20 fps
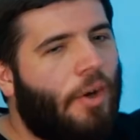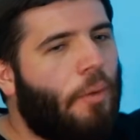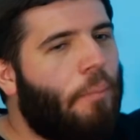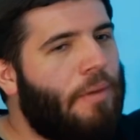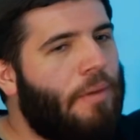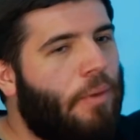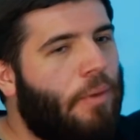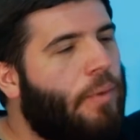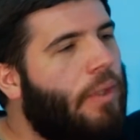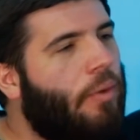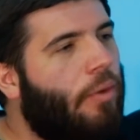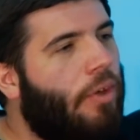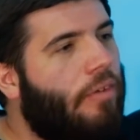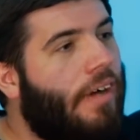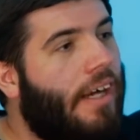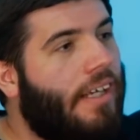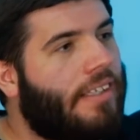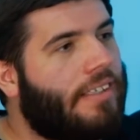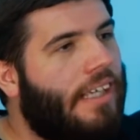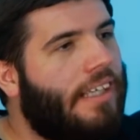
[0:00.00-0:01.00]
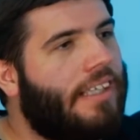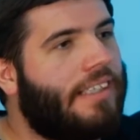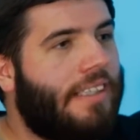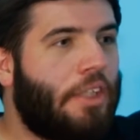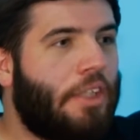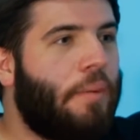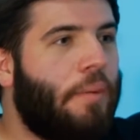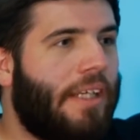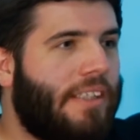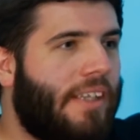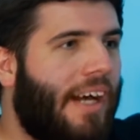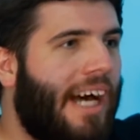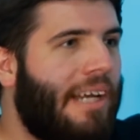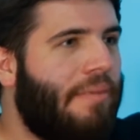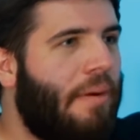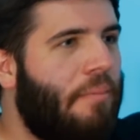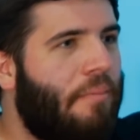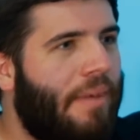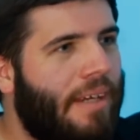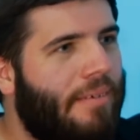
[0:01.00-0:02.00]
the whole beef between all of us. Like, there should have
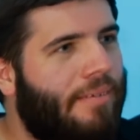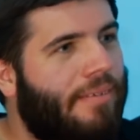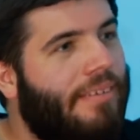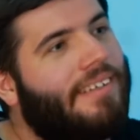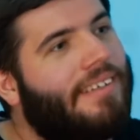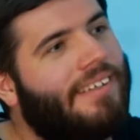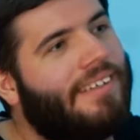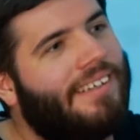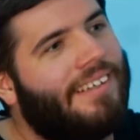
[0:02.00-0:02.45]
been a sidemen beef.